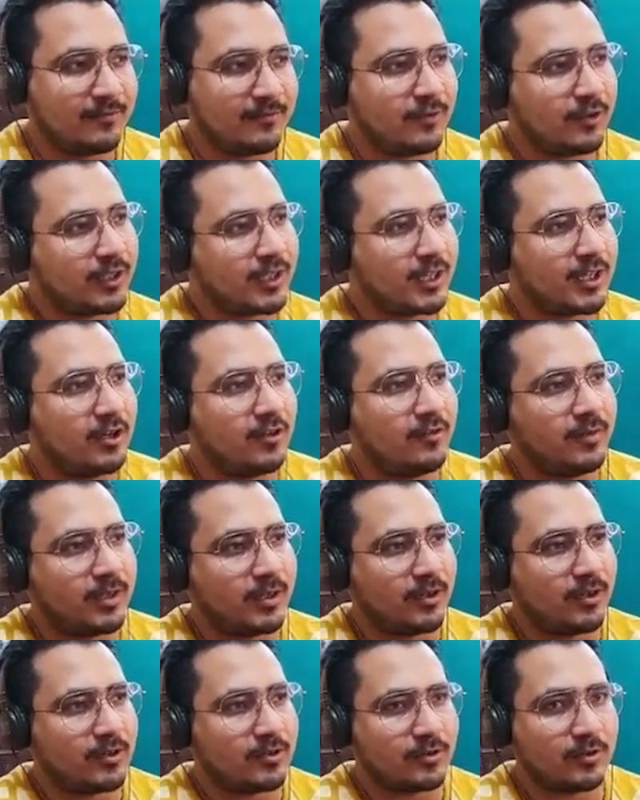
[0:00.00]
for the
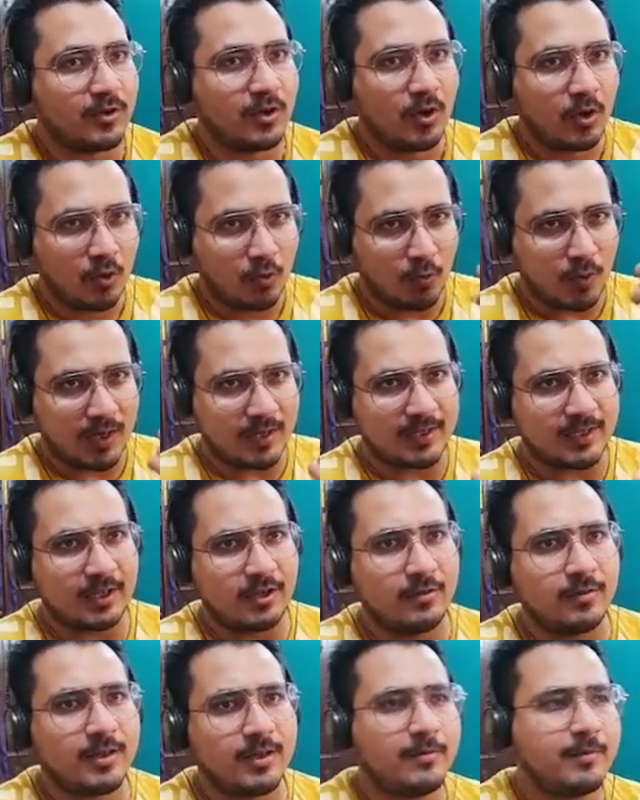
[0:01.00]
kilometer also. 1
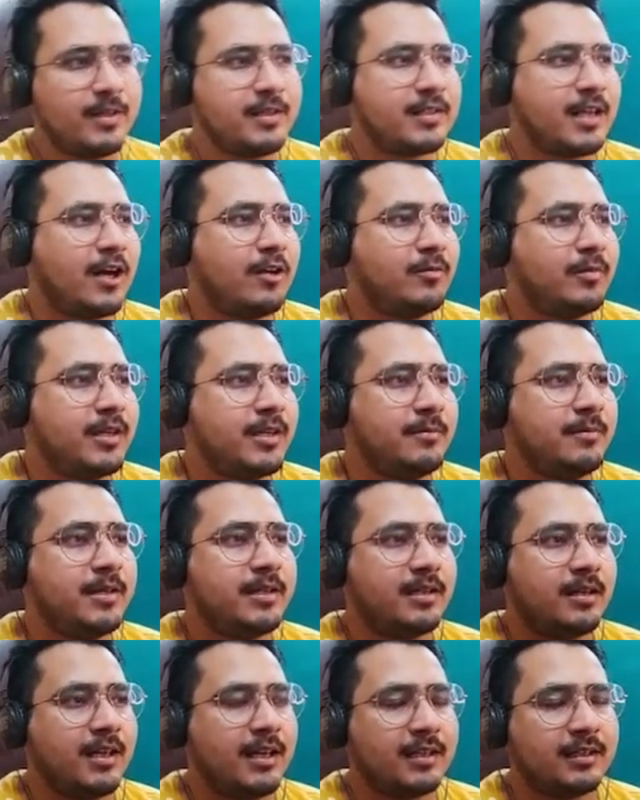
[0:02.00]
kilometer means how many
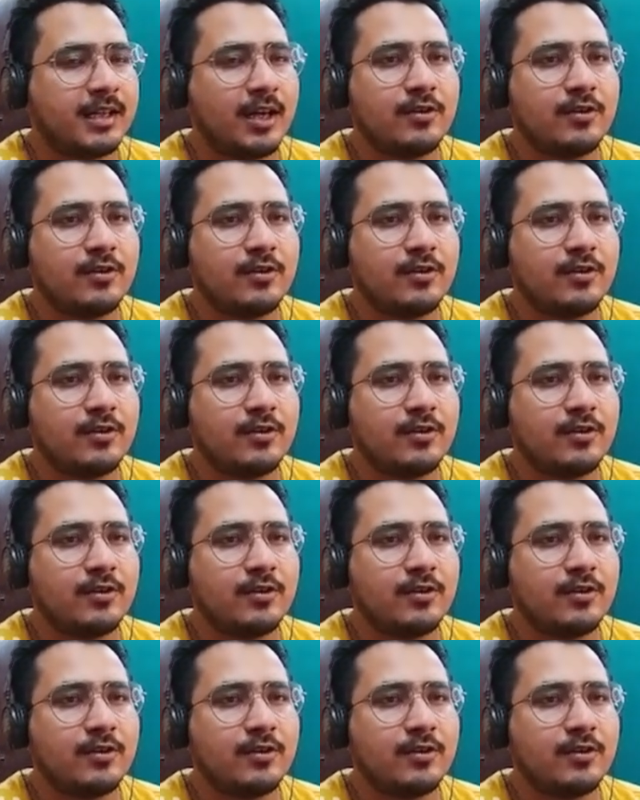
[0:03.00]
meter? Like